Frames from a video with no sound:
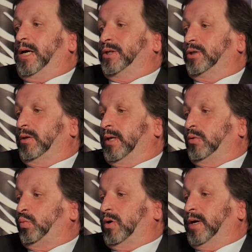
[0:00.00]
so
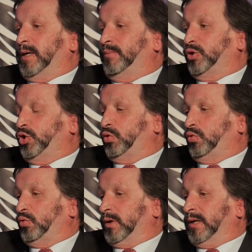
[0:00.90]
that we are able
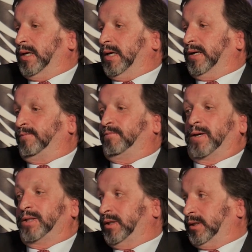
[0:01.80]
to invest